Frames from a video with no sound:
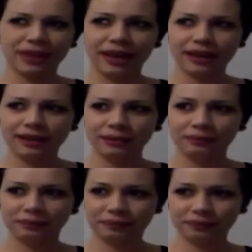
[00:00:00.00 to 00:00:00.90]

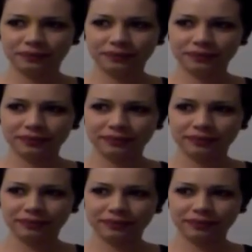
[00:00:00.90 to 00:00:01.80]
Um,
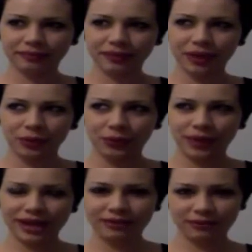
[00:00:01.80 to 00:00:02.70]

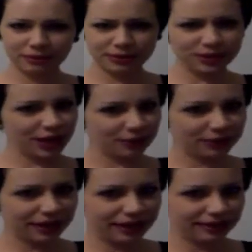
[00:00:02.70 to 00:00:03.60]
away from the
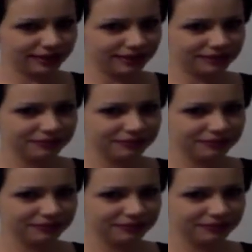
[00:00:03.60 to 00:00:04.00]
shower head.